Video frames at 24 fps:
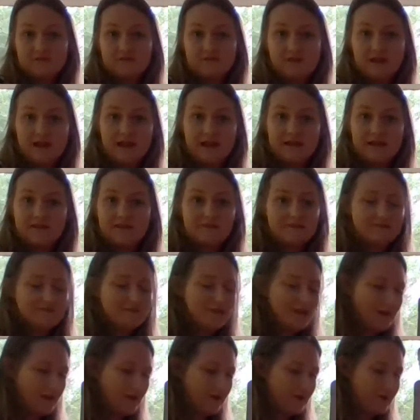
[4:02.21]
Okay,
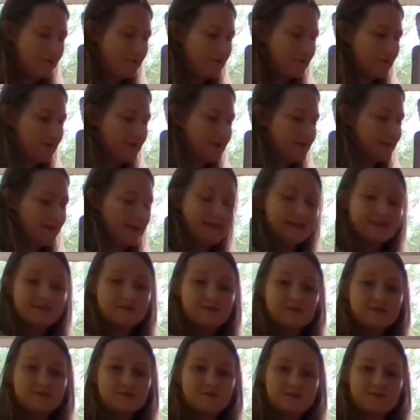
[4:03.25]
no. In
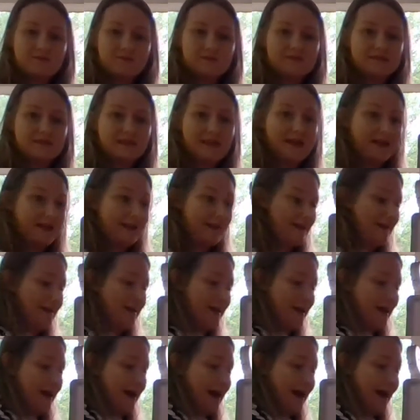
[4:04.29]
English, we would say,
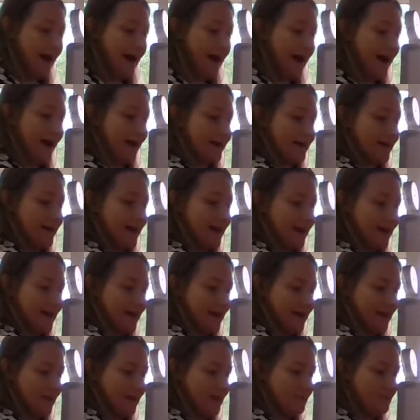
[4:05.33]
I
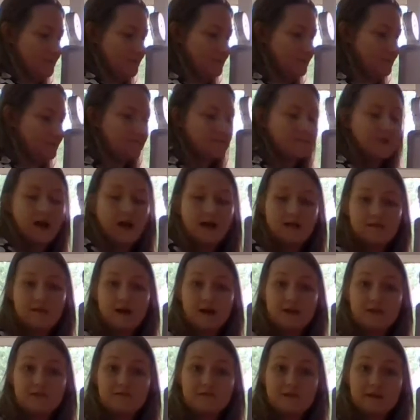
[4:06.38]
am. A lot
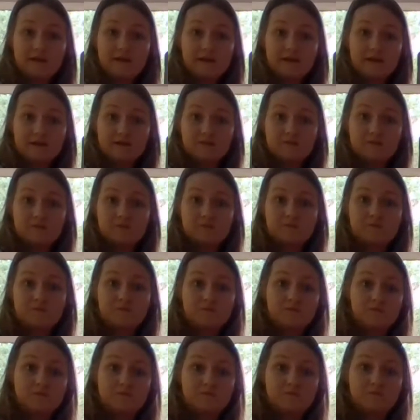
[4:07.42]
of our
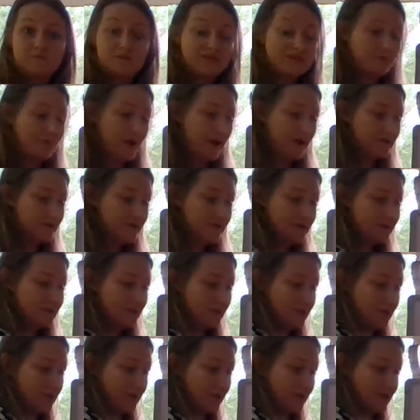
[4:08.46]
responses
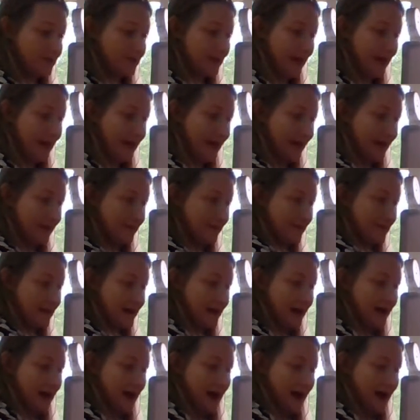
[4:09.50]
are going to have,
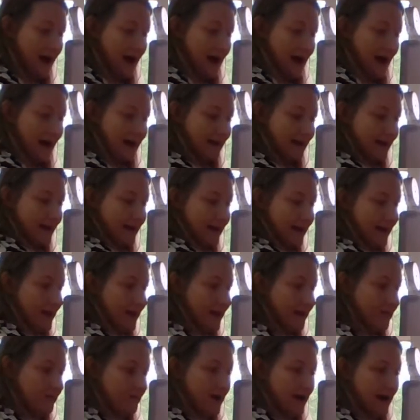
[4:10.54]
I
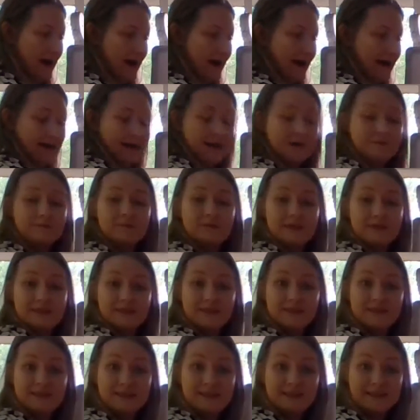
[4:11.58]
am. I'm
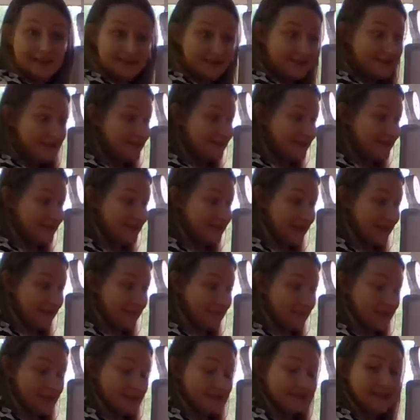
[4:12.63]
is the same
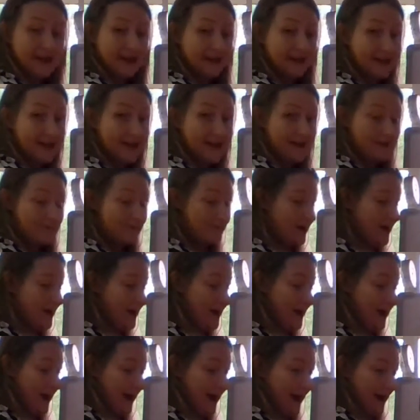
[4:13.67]
thing as I am.
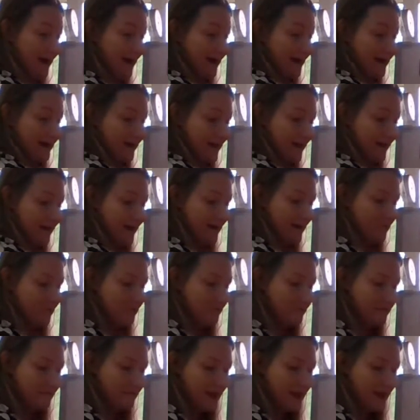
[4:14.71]
I am.